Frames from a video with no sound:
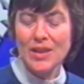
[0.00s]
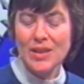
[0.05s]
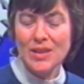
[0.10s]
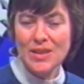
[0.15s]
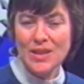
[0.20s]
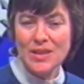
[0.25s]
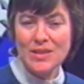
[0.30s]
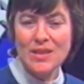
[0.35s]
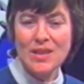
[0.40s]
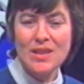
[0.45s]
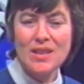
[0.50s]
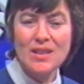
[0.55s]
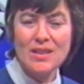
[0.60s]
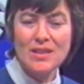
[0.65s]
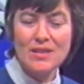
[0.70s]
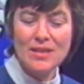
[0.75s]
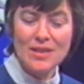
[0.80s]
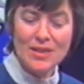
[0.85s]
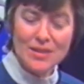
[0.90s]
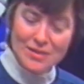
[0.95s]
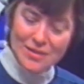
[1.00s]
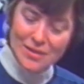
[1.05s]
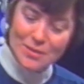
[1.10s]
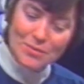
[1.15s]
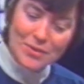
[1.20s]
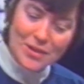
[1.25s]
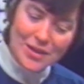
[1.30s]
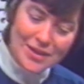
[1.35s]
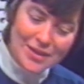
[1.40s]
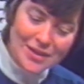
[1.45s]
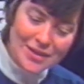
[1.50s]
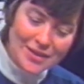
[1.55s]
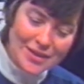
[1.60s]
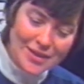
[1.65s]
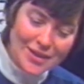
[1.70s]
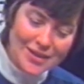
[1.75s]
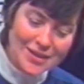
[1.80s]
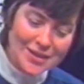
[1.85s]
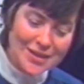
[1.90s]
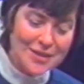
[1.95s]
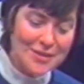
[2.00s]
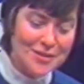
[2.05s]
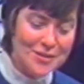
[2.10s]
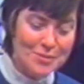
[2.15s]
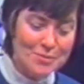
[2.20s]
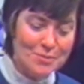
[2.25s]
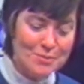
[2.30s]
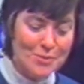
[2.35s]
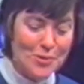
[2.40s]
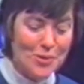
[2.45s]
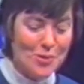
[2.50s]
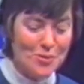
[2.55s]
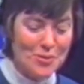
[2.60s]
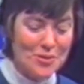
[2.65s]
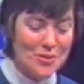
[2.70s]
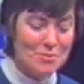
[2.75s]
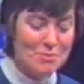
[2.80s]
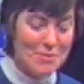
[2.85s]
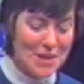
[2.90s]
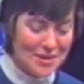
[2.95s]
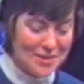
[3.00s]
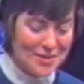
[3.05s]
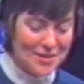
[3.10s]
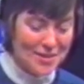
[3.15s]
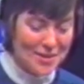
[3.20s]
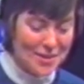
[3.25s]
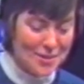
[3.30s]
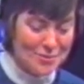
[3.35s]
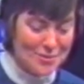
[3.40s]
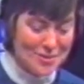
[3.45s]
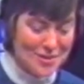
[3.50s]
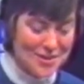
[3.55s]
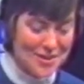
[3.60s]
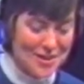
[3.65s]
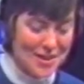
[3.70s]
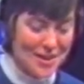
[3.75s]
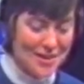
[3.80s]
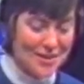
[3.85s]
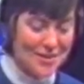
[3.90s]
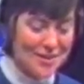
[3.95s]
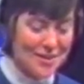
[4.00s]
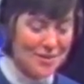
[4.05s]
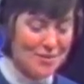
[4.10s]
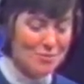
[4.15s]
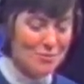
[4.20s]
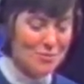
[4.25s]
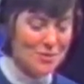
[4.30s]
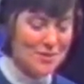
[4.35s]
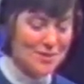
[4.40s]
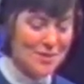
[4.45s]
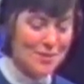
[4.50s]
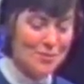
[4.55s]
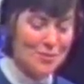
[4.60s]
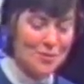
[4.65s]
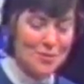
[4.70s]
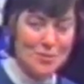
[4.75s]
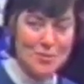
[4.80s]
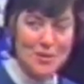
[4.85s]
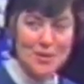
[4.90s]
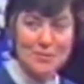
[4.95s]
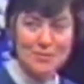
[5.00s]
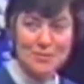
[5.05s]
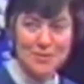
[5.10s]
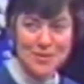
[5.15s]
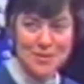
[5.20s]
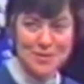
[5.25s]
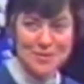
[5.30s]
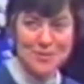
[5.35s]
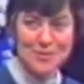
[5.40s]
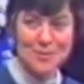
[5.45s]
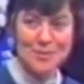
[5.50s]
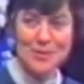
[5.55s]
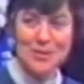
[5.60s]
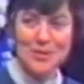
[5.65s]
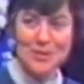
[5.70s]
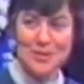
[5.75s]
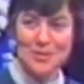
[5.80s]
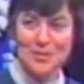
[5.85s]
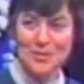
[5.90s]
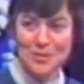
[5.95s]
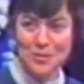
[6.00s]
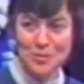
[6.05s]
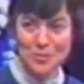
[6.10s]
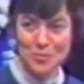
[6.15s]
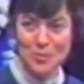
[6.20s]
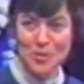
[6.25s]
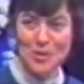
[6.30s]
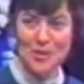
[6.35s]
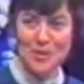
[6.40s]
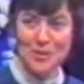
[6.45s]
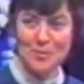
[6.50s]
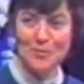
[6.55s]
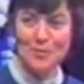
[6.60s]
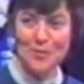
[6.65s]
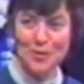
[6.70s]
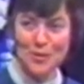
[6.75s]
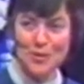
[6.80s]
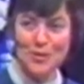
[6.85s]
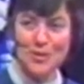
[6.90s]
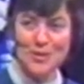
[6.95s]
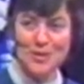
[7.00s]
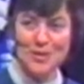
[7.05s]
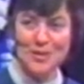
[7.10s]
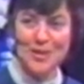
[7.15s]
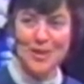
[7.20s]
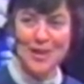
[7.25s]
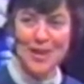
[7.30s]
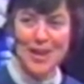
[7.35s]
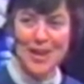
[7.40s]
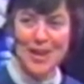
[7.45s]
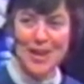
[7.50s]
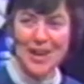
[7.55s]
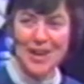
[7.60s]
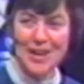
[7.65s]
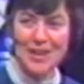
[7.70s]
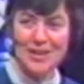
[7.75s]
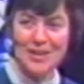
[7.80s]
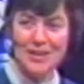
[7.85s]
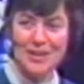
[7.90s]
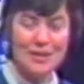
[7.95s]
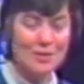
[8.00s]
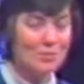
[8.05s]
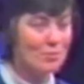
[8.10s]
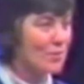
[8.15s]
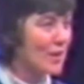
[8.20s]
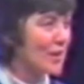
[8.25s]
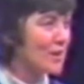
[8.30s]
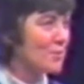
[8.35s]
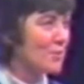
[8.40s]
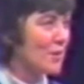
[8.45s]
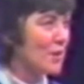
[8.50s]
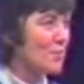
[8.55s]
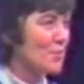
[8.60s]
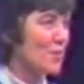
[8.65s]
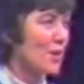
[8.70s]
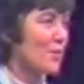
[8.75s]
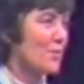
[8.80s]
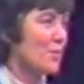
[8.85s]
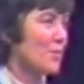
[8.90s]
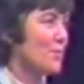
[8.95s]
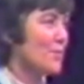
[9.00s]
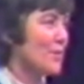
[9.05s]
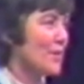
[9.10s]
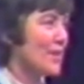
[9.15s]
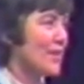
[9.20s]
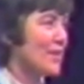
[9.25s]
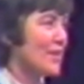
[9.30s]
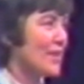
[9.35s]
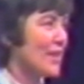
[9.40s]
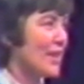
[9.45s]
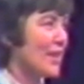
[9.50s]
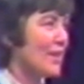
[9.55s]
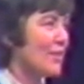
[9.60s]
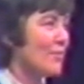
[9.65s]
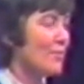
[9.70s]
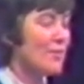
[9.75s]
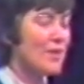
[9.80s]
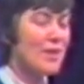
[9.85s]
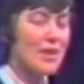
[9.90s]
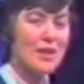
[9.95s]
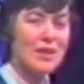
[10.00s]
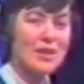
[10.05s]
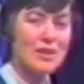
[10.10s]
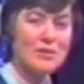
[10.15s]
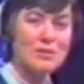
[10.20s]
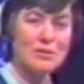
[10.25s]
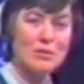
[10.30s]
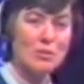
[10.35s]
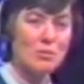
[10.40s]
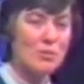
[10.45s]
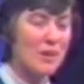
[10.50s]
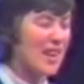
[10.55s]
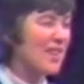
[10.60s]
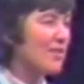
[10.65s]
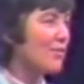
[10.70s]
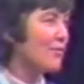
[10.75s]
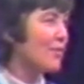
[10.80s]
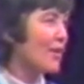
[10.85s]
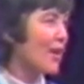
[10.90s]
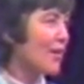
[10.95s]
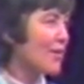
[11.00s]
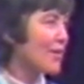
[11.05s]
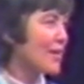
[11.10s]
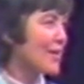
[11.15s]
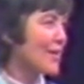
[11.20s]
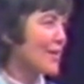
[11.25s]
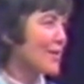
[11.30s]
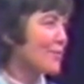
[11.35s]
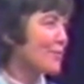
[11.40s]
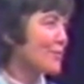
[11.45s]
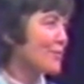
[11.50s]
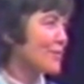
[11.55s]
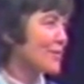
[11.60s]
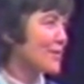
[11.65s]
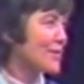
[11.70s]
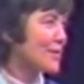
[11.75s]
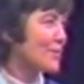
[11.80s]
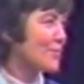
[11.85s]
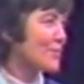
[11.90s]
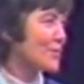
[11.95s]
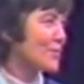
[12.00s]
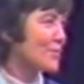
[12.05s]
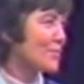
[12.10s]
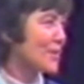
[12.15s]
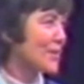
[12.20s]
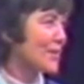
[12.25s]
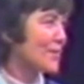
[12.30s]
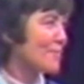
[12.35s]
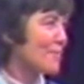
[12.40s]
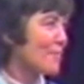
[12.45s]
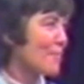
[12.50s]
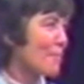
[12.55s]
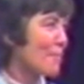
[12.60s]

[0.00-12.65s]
Yes, mm it, it simply it deals more with method, I would say, than with some of the metaphysical questions that you brought up first. And that's my problem with it, um, that it's, it doesn't go back far enough, it seems to me